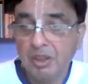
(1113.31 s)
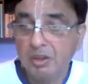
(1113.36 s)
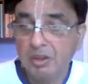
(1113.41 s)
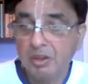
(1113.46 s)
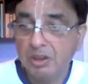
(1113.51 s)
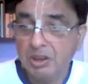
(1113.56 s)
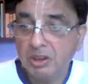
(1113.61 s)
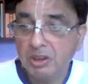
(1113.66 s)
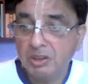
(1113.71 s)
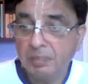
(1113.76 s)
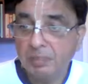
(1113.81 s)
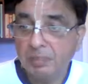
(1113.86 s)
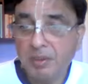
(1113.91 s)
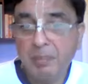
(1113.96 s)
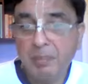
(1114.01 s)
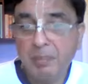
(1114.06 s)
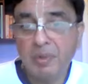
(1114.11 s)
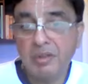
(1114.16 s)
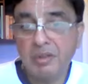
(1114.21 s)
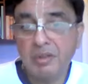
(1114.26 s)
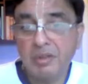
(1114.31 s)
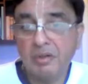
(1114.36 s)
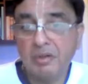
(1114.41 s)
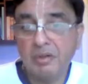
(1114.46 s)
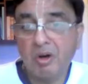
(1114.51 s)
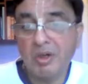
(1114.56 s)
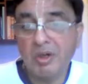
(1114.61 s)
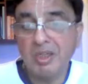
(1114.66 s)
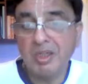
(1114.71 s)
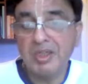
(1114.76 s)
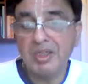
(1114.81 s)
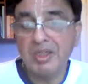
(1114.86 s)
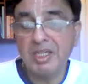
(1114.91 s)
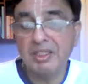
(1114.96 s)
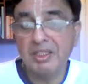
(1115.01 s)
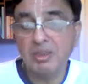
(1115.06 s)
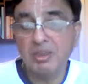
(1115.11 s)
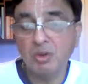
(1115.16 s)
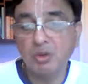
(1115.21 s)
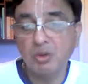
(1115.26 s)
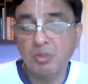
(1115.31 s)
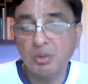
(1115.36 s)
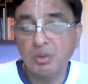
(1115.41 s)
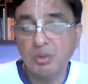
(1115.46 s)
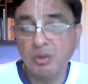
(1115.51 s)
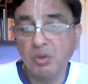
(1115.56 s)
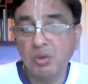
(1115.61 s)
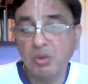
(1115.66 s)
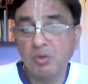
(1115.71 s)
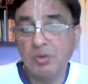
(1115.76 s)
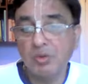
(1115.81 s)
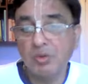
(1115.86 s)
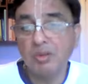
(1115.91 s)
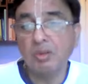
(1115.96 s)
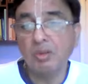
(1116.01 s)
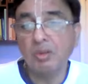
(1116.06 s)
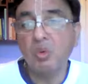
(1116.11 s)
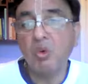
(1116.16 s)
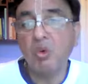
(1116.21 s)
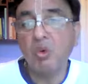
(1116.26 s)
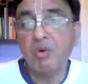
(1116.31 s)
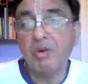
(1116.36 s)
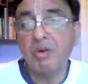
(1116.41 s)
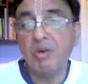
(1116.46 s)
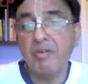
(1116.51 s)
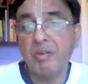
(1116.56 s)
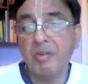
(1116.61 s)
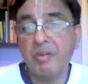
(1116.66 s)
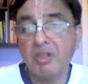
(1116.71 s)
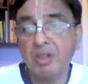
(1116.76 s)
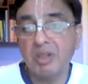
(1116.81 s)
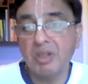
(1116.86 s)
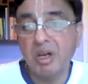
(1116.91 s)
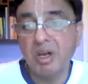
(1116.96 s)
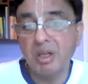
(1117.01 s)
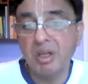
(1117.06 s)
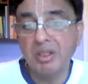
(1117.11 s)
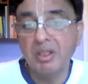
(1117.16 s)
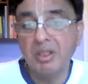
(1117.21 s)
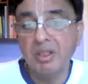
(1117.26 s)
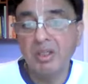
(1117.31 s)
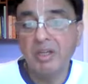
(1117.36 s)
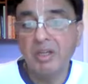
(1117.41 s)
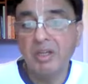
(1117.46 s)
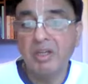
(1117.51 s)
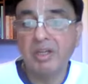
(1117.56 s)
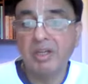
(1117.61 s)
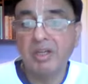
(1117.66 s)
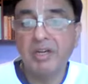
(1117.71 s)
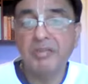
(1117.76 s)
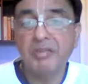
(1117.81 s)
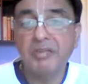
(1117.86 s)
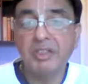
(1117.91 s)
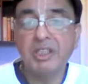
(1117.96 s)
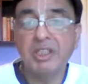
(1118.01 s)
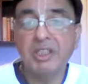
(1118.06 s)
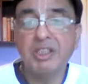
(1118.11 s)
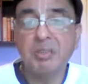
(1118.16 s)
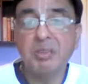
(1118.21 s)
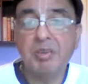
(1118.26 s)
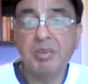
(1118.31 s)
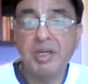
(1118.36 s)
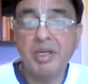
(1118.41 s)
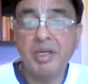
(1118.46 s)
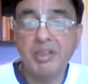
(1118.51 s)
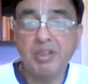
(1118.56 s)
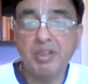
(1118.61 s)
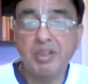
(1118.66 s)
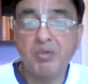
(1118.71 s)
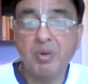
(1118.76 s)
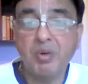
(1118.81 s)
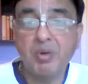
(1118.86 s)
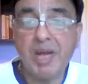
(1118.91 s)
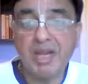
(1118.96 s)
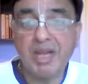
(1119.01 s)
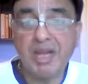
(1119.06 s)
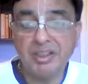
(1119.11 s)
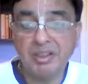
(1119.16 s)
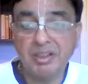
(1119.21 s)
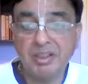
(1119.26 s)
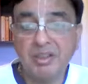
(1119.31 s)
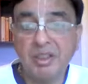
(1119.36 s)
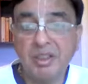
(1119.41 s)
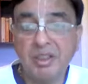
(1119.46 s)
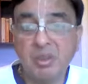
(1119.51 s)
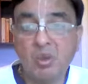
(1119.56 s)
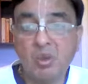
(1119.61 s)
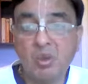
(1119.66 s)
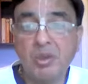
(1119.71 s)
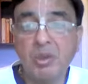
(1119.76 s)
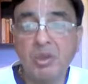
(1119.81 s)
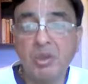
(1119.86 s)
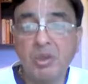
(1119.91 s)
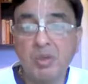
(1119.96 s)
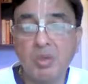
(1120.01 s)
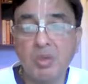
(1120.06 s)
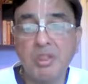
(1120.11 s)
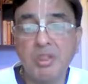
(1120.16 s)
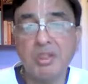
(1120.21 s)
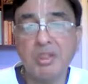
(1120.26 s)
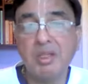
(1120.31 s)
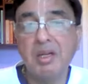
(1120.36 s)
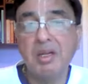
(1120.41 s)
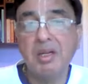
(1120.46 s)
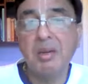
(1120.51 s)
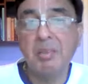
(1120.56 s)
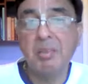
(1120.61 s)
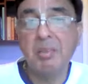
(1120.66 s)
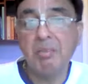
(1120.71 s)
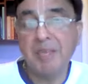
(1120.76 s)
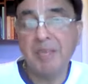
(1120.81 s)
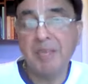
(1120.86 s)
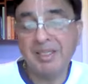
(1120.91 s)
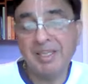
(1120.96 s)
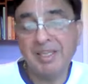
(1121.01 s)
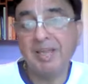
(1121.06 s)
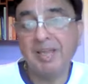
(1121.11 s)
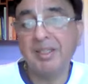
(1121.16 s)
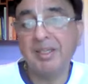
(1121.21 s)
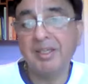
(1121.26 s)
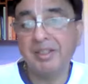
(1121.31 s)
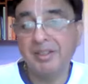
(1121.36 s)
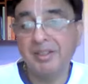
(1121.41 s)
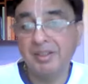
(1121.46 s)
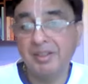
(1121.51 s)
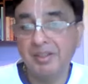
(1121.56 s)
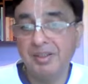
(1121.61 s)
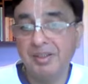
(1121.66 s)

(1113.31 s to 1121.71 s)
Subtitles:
The Supreme Personality regarded as the super soul within the core of everyone's heart gives inspiration for action according to one's mentality.